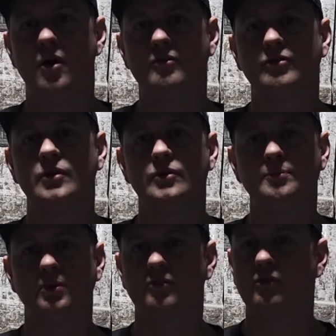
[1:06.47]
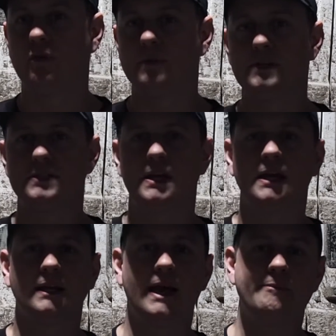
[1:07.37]
off-road performance
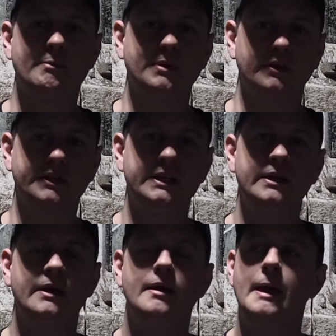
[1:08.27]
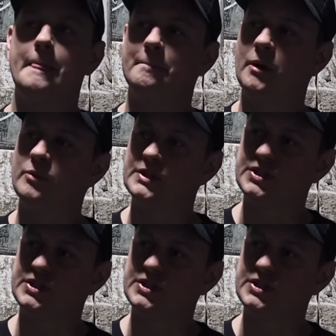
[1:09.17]
and capability. But with